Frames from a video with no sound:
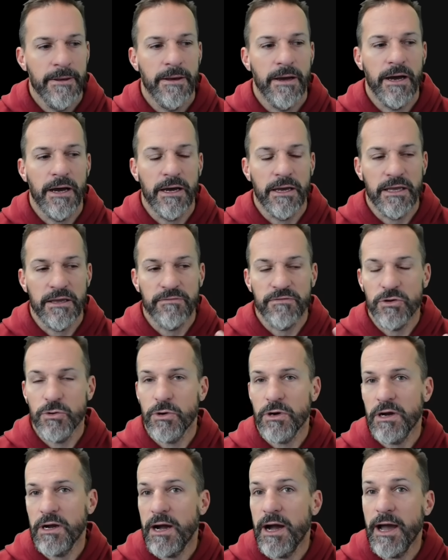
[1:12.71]
If you
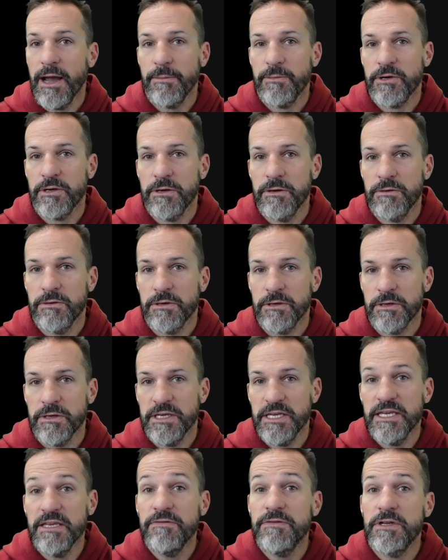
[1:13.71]
are a hybrid owner,
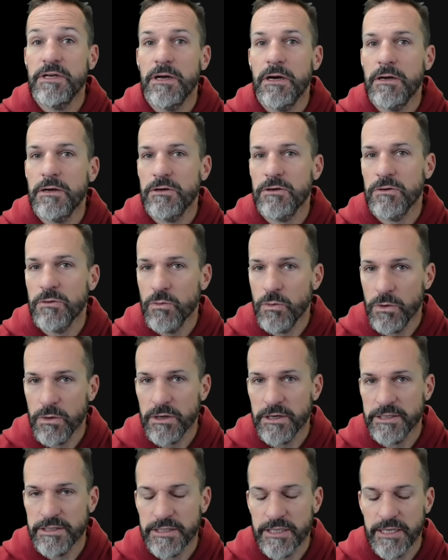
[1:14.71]
even under
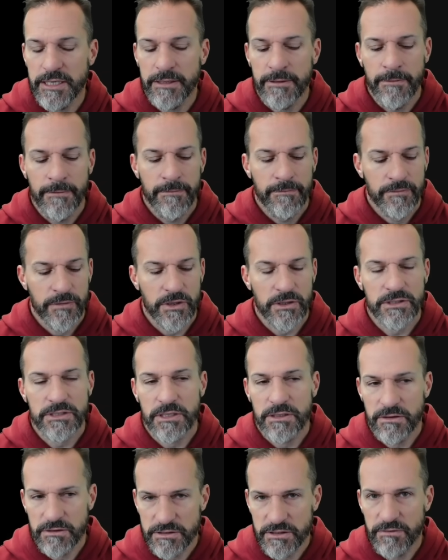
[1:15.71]
warranty, there is
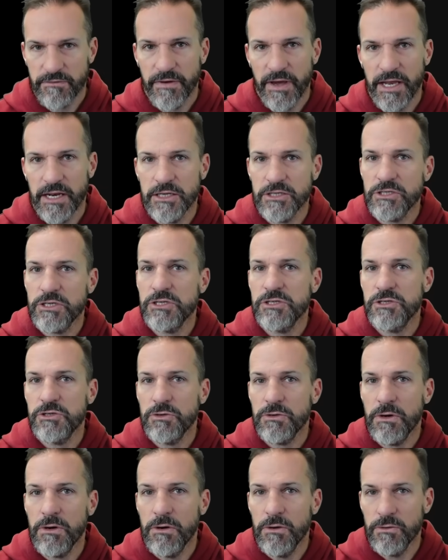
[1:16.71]
a disadvantage because
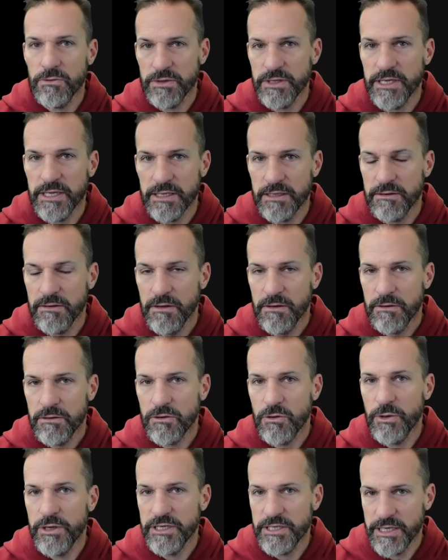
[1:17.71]
you're only
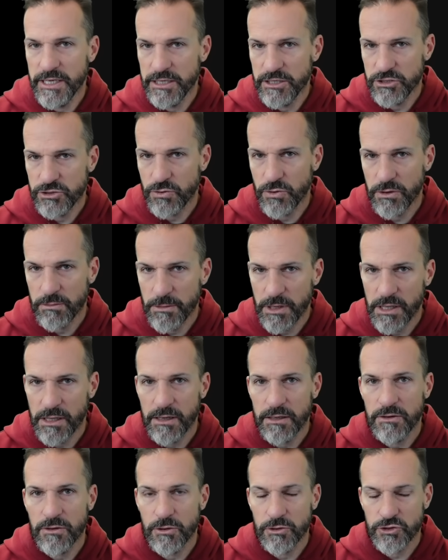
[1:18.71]
going to get a short
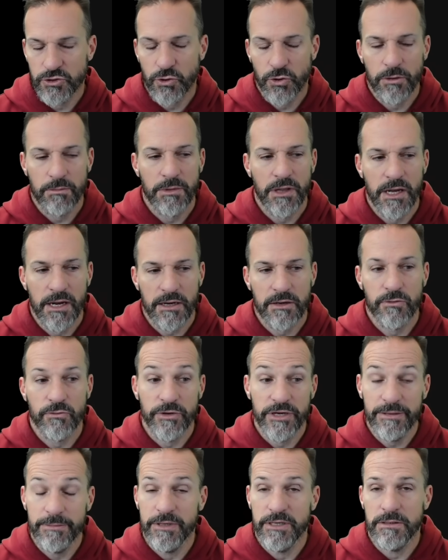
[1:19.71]
block
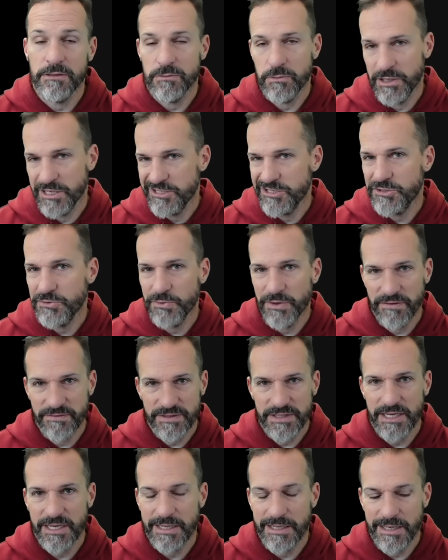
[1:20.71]
rebuild, which we've
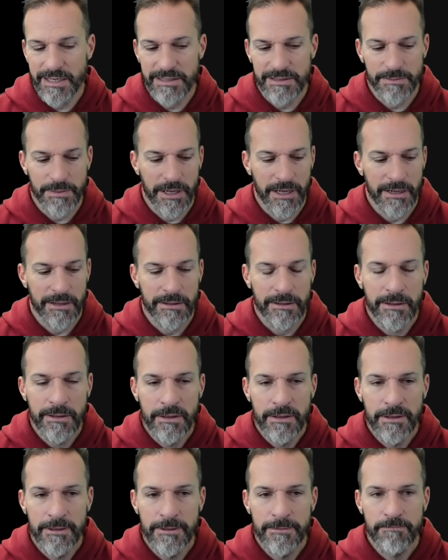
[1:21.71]
seen has been
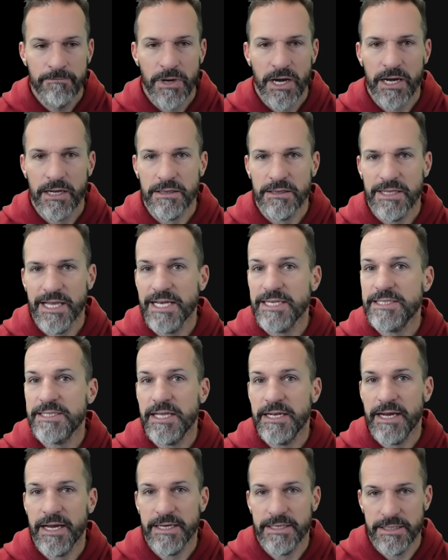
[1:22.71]
less
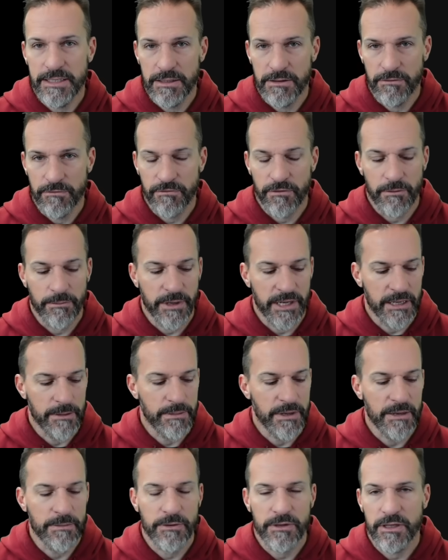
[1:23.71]
than ideal for many
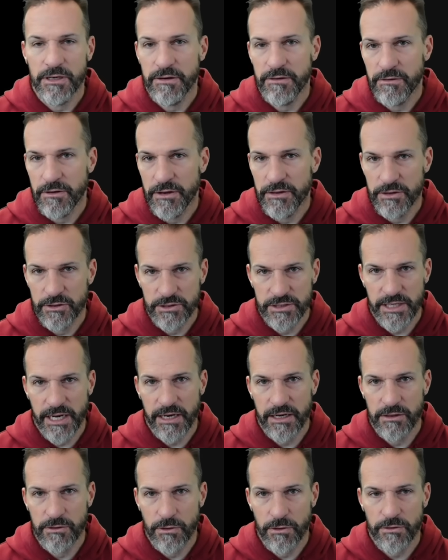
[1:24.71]
people that are on their
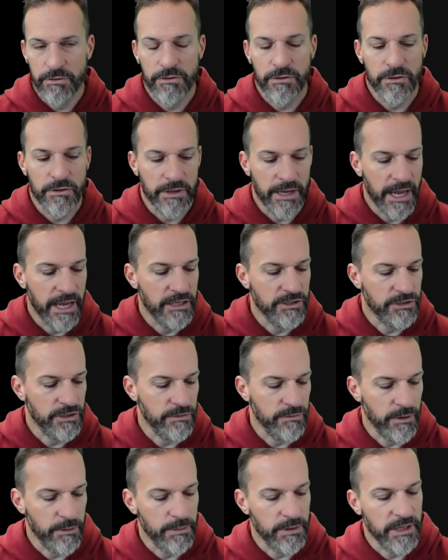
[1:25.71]
second or third
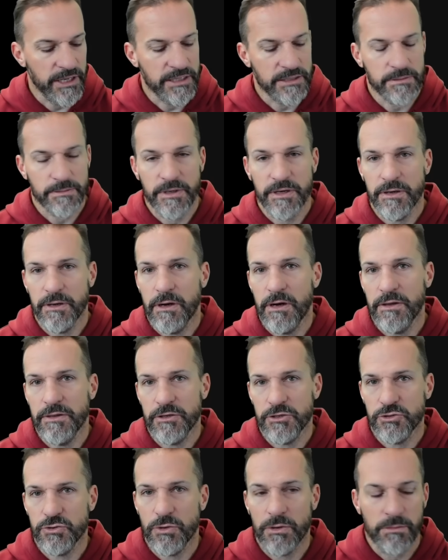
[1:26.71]
engine replacement on the
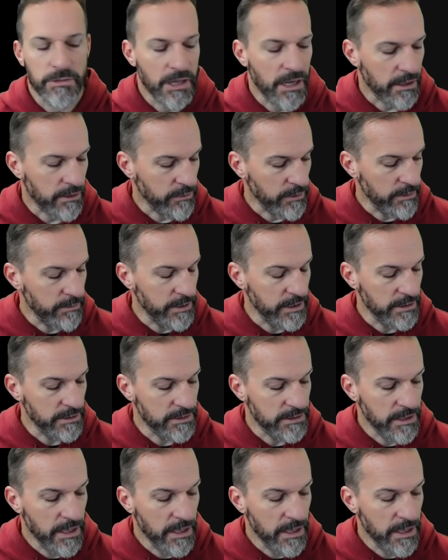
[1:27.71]
short block rebuilds.